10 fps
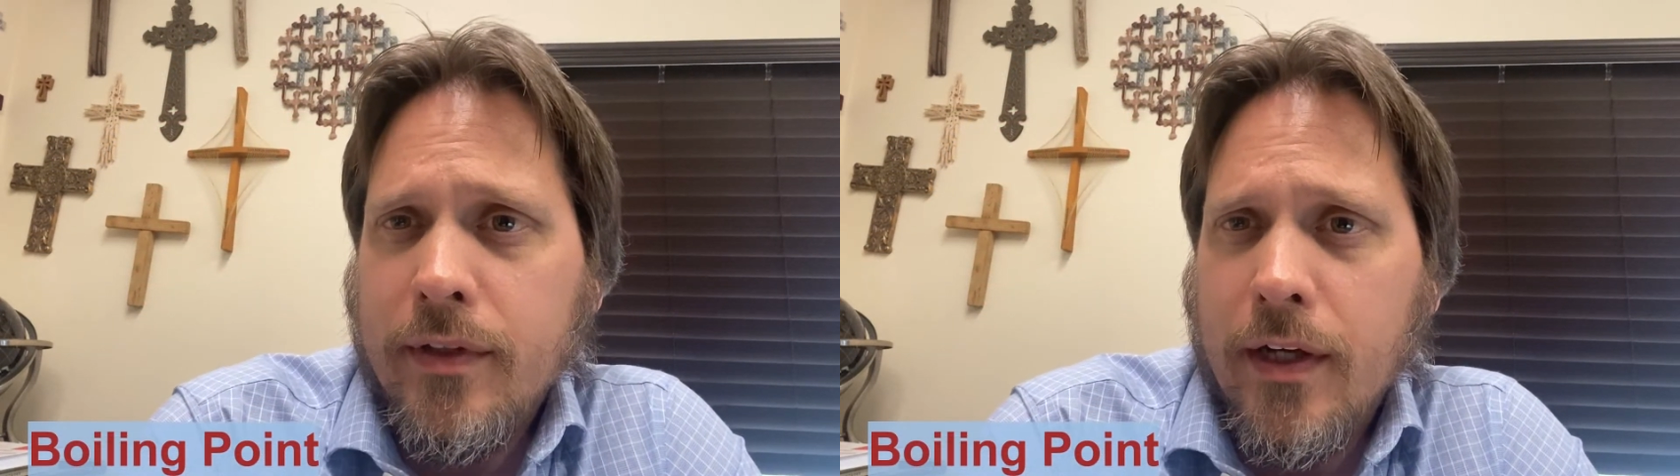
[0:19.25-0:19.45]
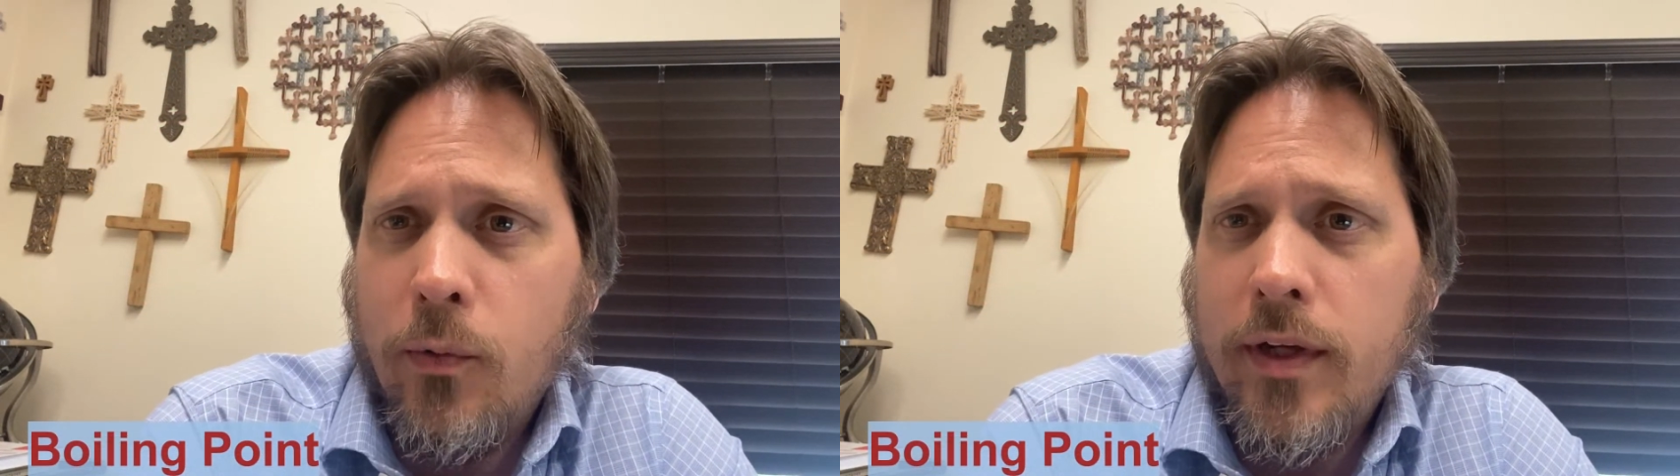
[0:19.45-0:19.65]

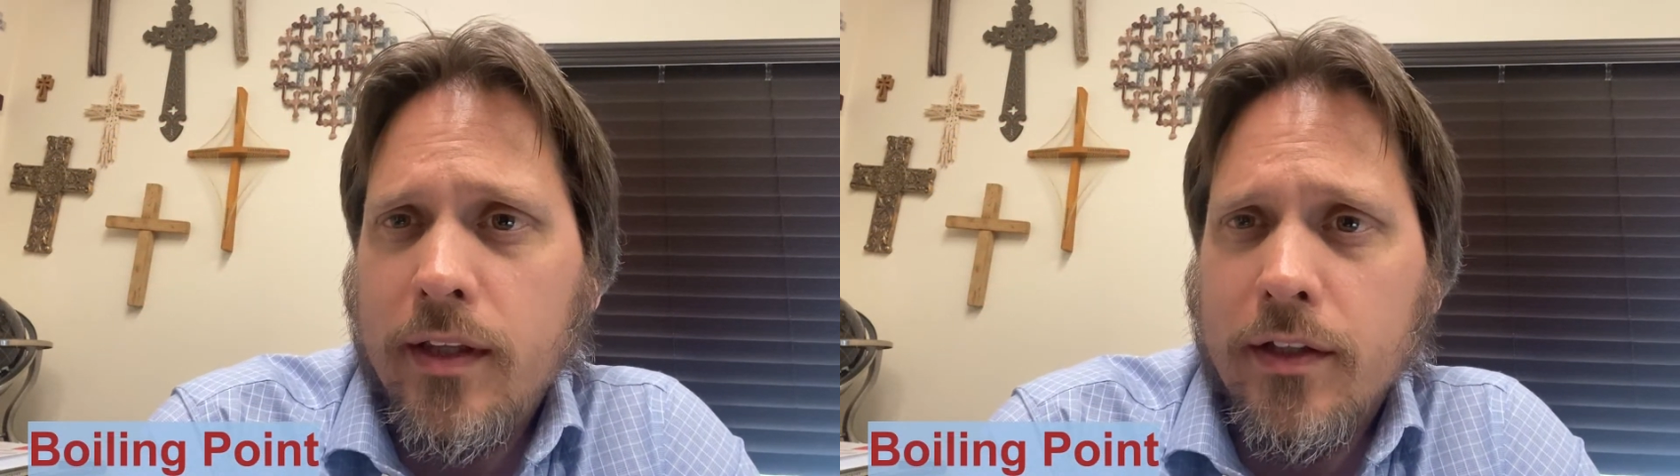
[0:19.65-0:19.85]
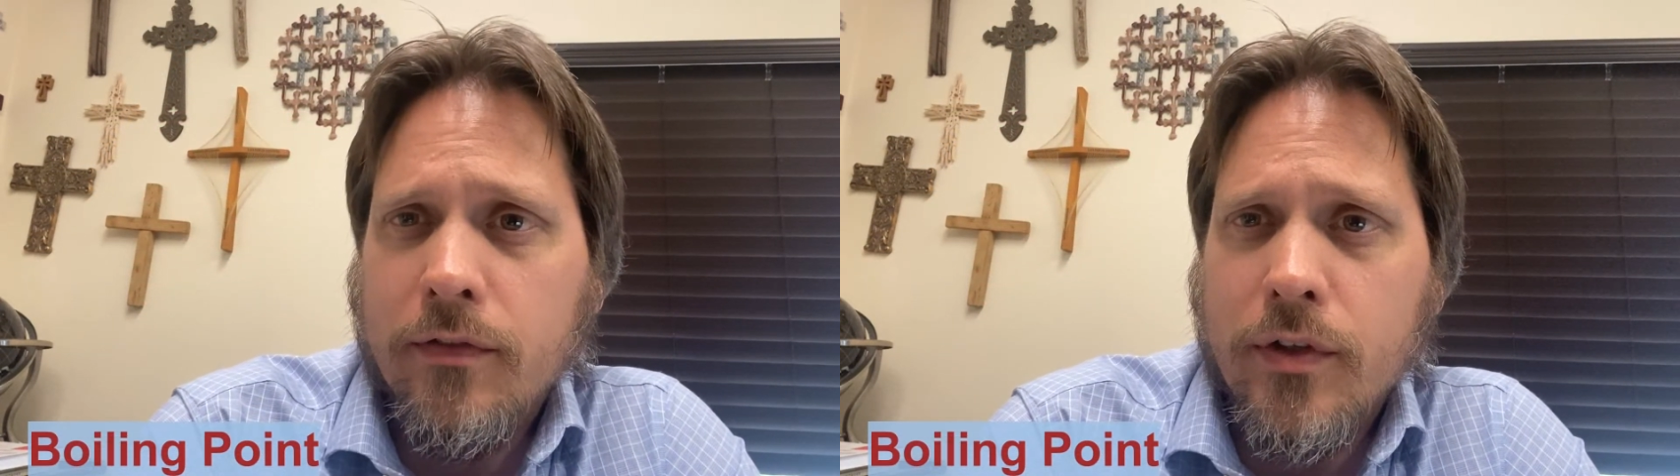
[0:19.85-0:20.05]
uh,
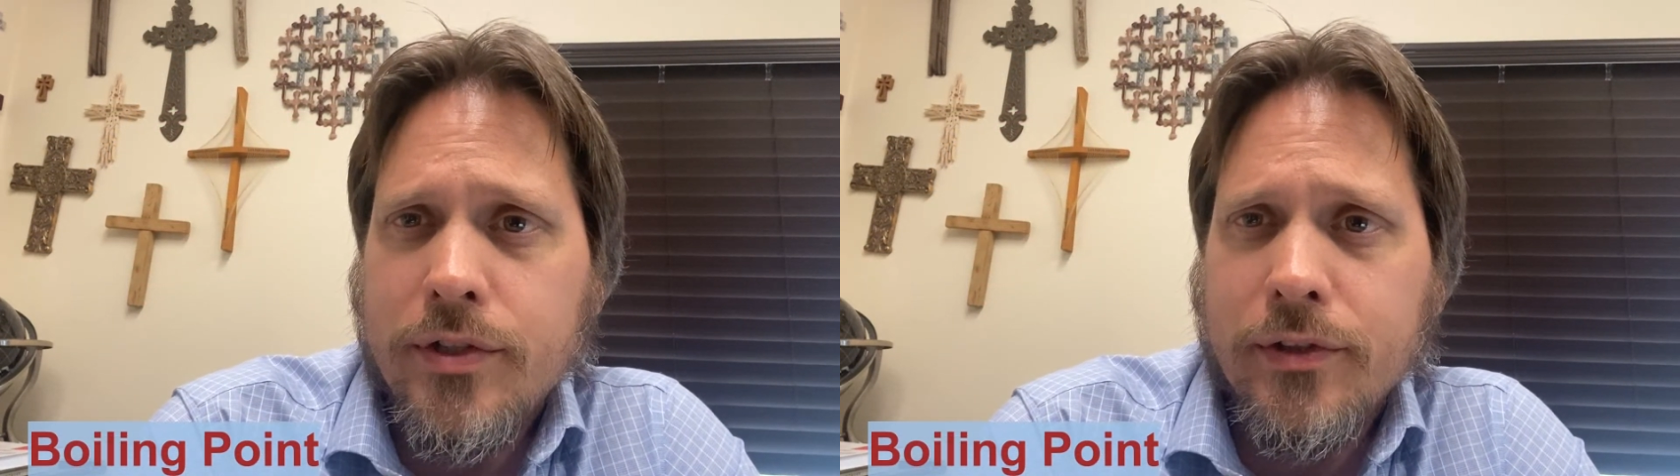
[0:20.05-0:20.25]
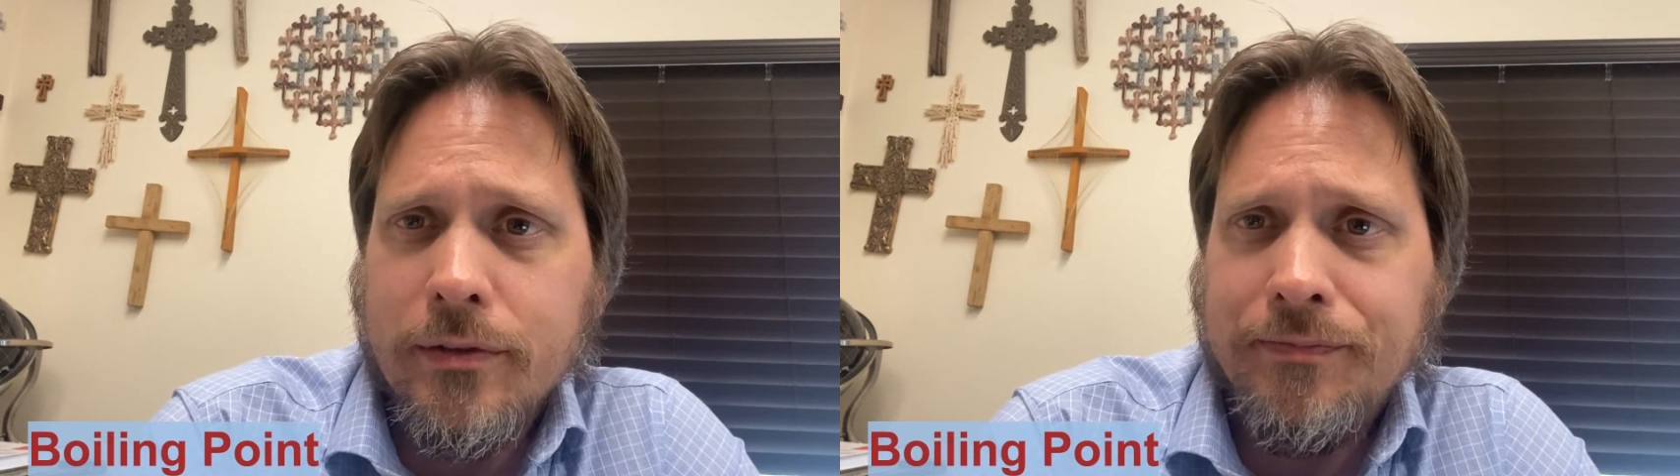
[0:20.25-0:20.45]
weekly
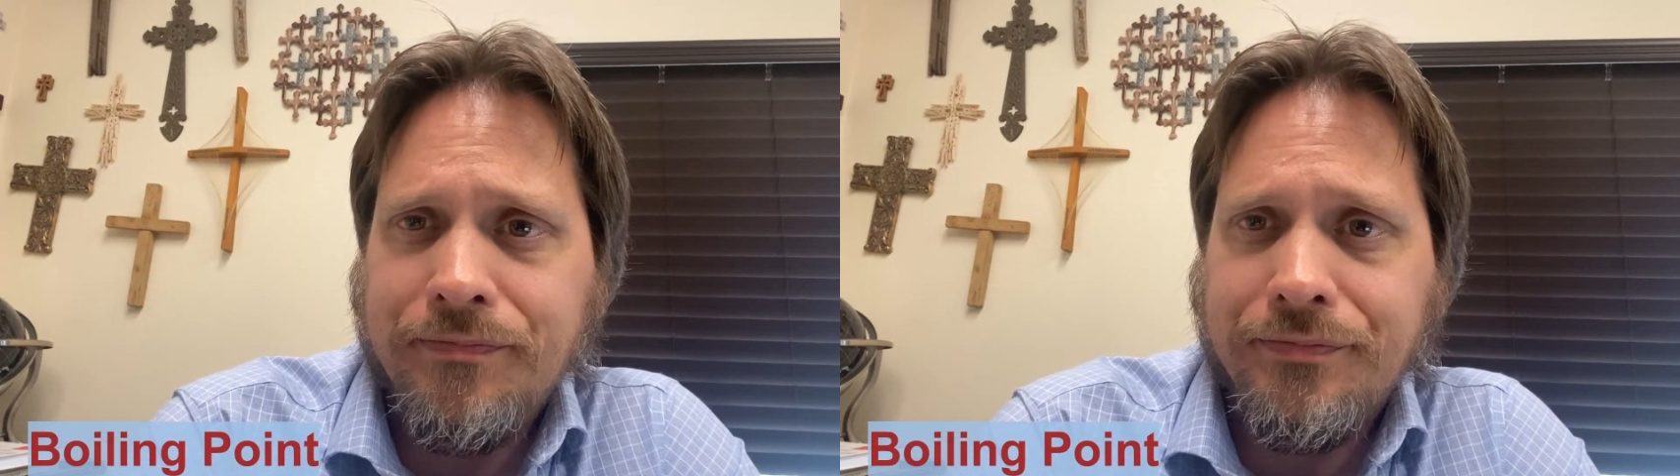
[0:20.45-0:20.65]
devotional.